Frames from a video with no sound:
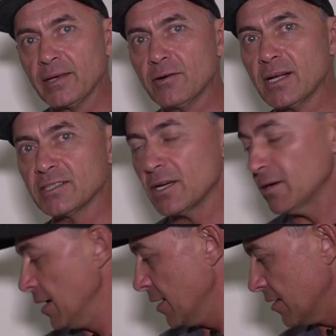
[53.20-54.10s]
Alright, so
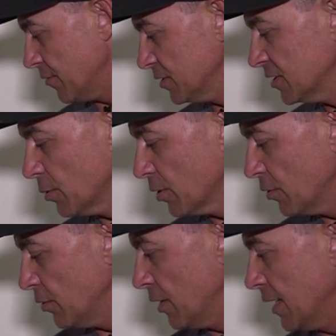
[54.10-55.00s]
the first thing we're going
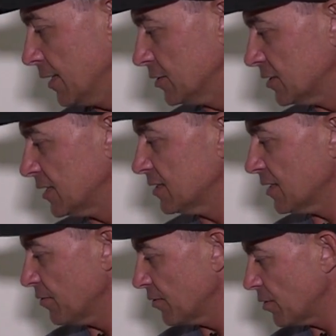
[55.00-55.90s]
to do is just test
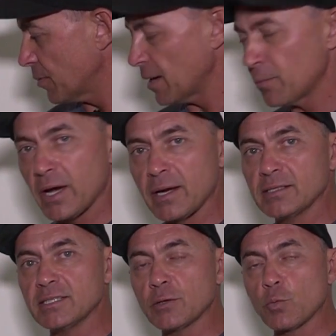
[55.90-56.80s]
our 50-pound braid
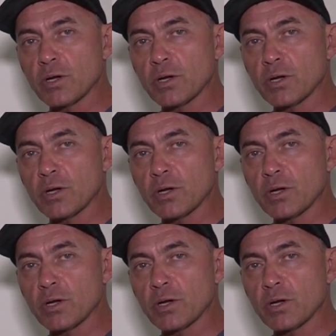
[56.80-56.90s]
and see at